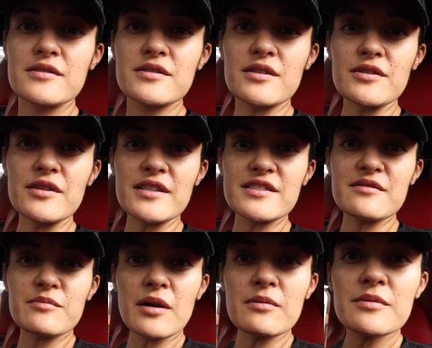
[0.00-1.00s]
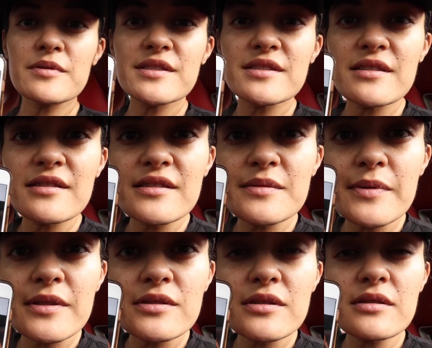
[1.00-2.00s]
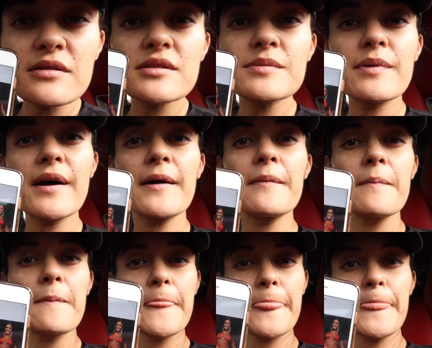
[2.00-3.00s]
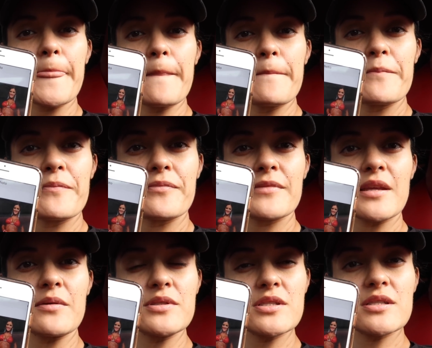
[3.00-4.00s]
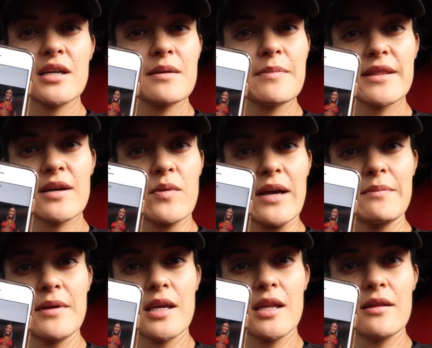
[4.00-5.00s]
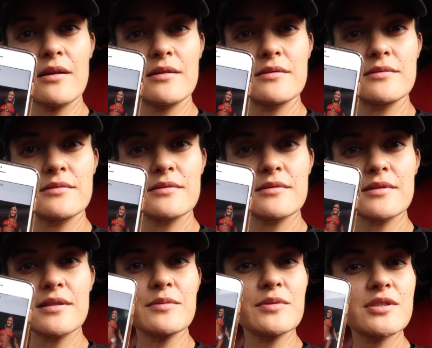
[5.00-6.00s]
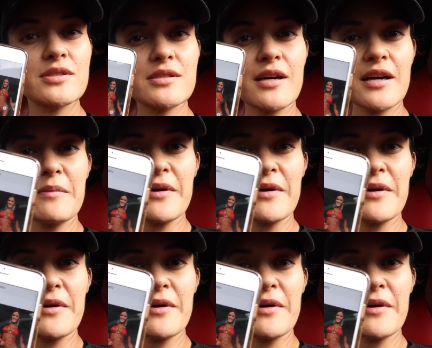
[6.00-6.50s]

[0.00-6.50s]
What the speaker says: So you guys have probably seen these pictures, but can we just talk about that white bikini though? Can we just talk